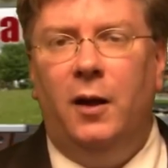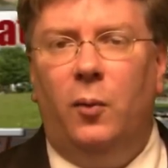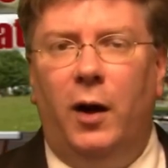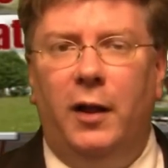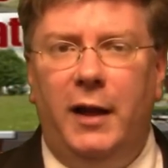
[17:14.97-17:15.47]

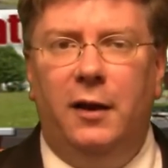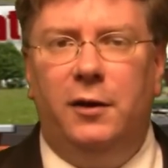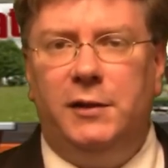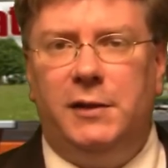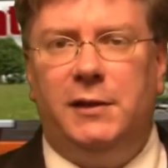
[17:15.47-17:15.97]
While
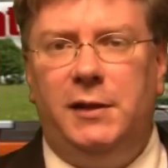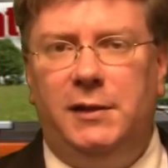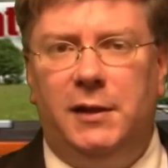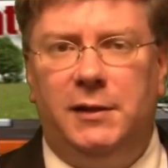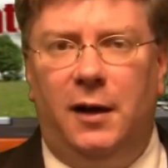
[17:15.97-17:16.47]

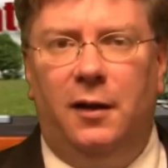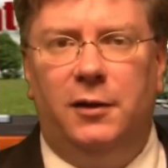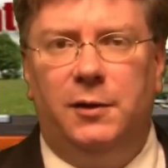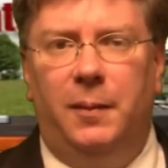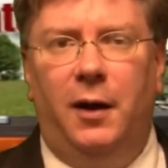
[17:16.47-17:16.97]

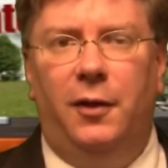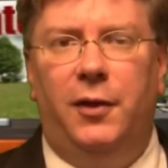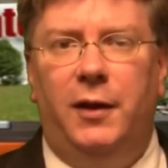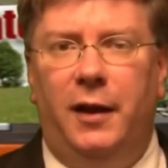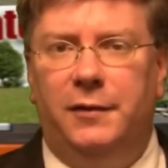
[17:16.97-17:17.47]
$866 a
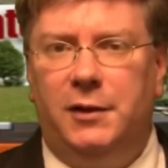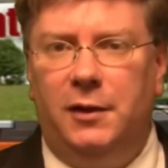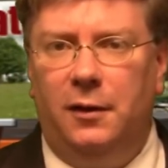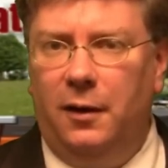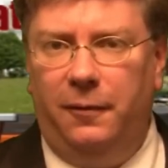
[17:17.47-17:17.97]
month gives
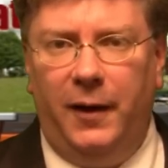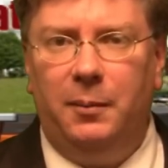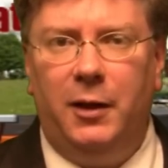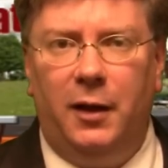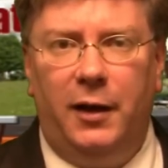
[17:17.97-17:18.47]
a
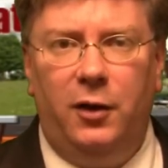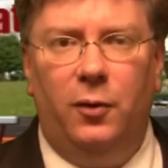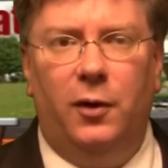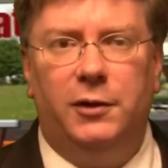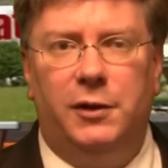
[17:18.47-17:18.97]
family like
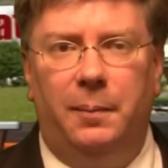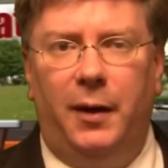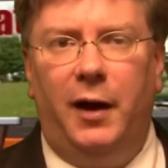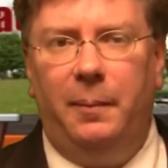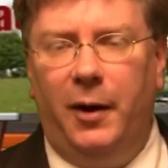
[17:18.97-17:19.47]
yours the
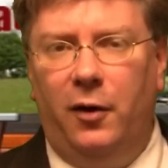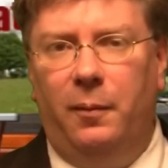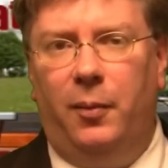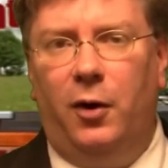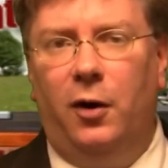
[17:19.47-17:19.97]
buying power
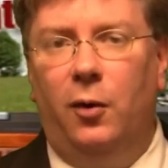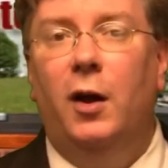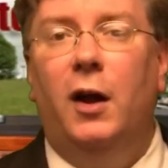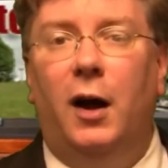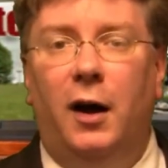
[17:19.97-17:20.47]
to borrow
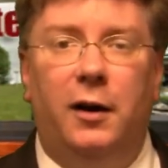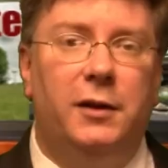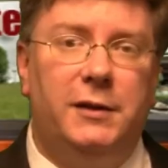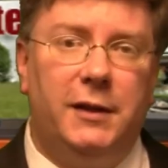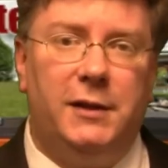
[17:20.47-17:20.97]

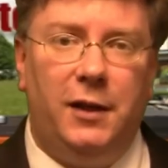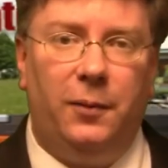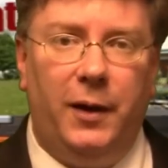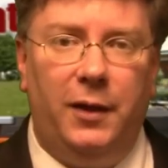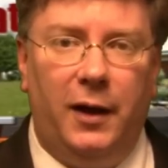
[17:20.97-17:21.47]

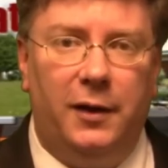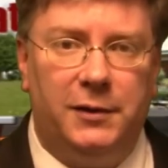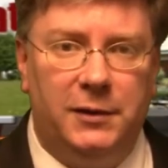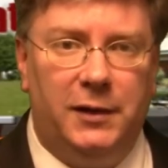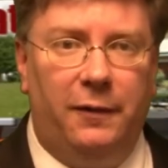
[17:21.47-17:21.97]

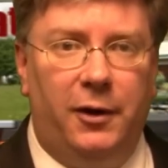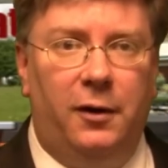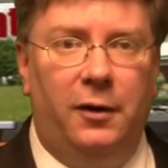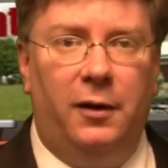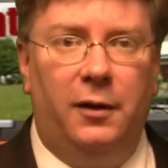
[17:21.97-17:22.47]

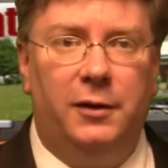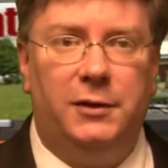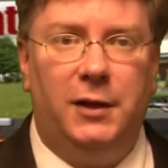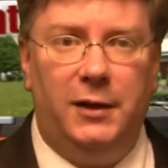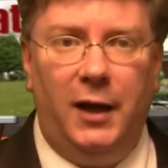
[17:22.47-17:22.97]

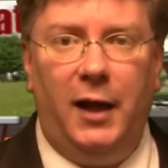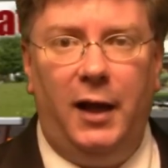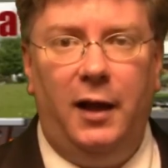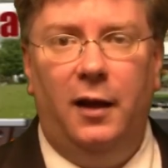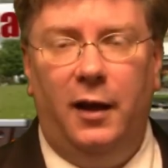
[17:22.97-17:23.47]
$163,700
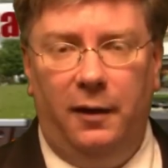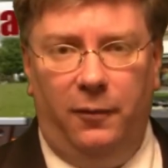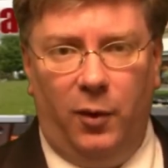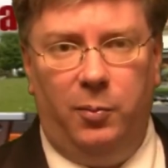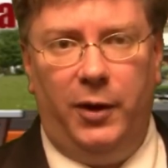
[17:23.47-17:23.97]
today at
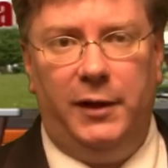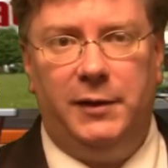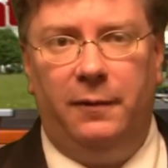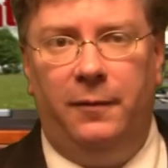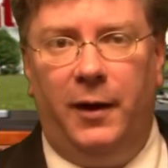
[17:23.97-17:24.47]

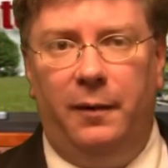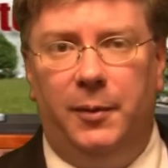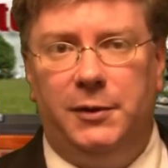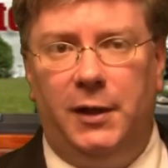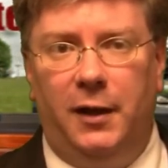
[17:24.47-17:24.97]

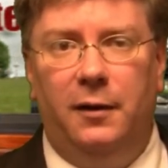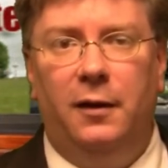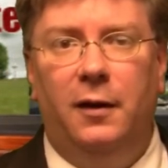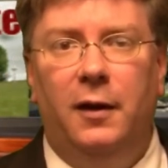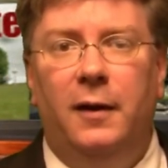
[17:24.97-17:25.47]
4.875%,
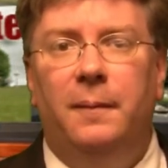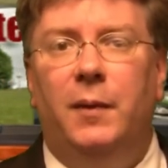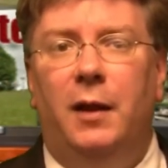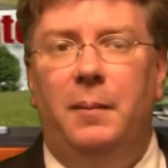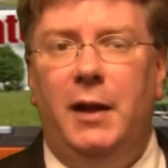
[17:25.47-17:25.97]

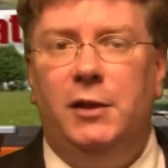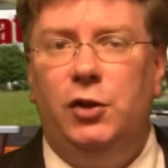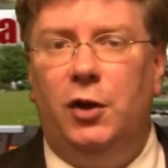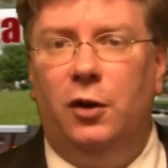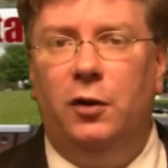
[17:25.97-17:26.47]
it means
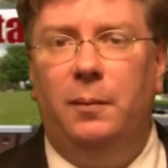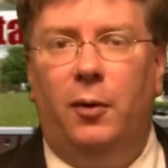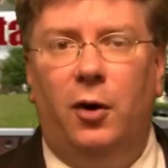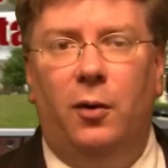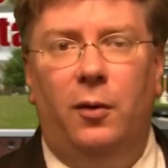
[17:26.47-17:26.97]
you can only
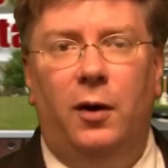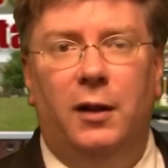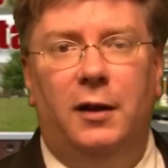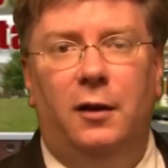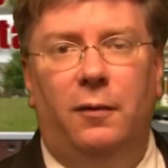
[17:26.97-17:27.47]
borrow a
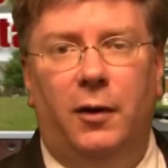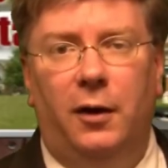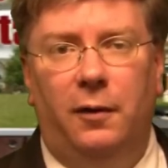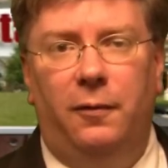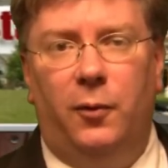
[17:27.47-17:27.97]
little over
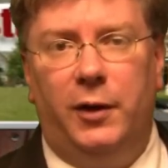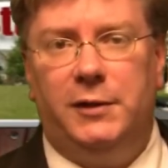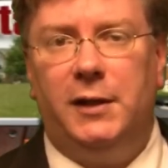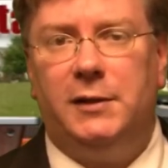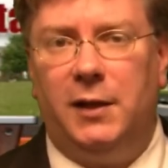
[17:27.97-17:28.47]

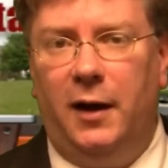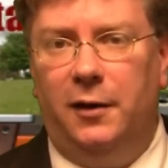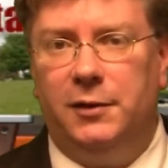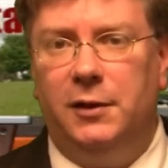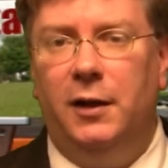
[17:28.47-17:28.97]

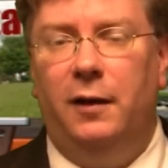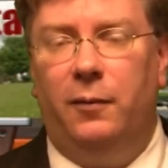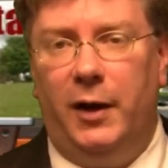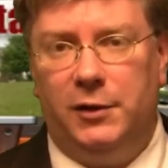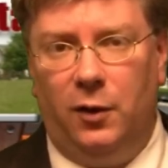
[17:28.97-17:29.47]
$146,000
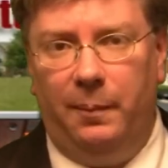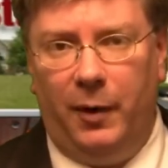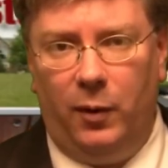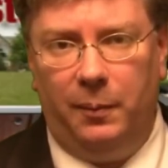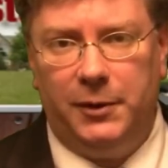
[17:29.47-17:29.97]
if rates go up by
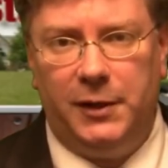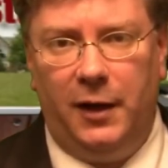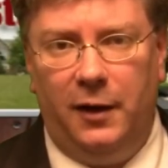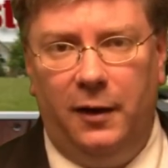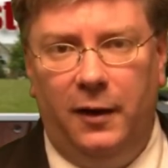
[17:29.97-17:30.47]
1%.